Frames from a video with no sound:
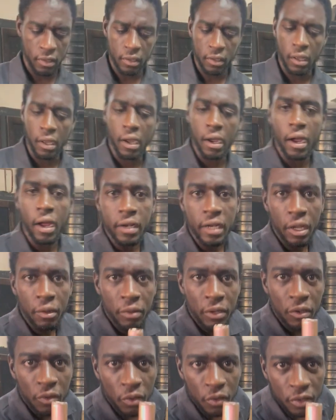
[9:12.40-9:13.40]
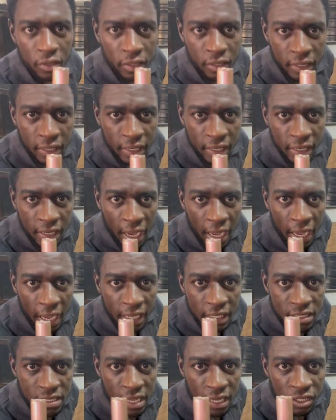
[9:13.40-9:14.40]
All right, there we go,
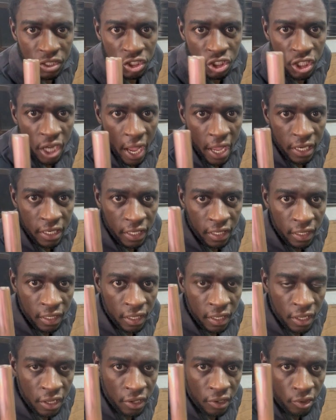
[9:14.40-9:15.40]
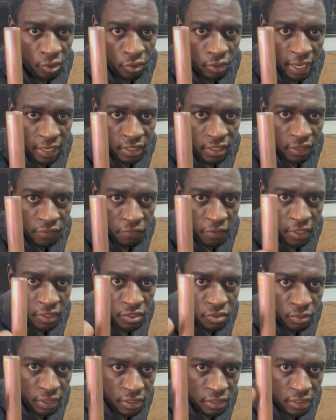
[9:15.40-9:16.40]
nice and shiny. Look at the
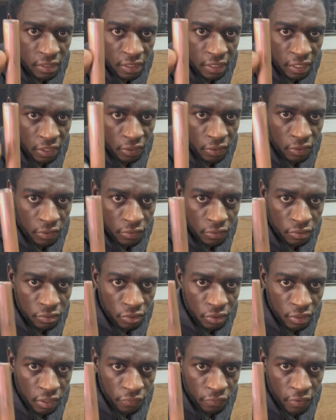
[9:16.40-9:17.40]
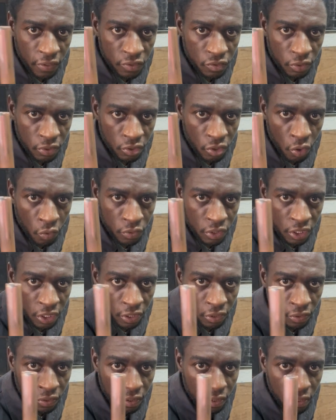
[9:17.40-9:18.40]
difference with here to the difference with down
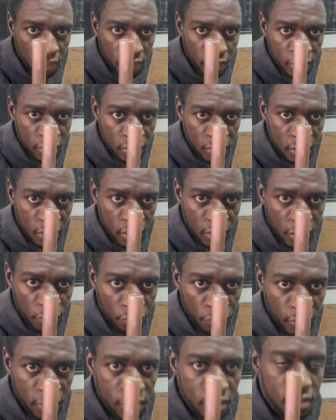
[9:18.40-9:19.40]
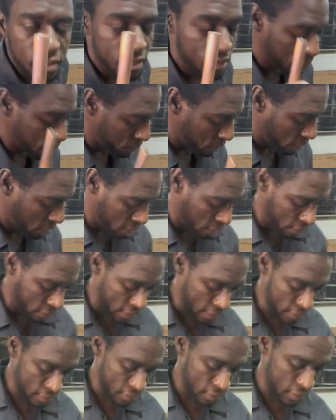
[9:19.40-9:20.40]
here. See the difference, all
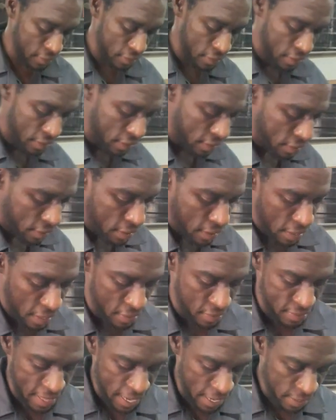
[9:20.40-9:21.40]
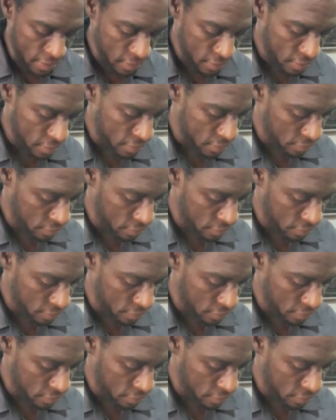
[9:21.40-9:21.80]
right? And then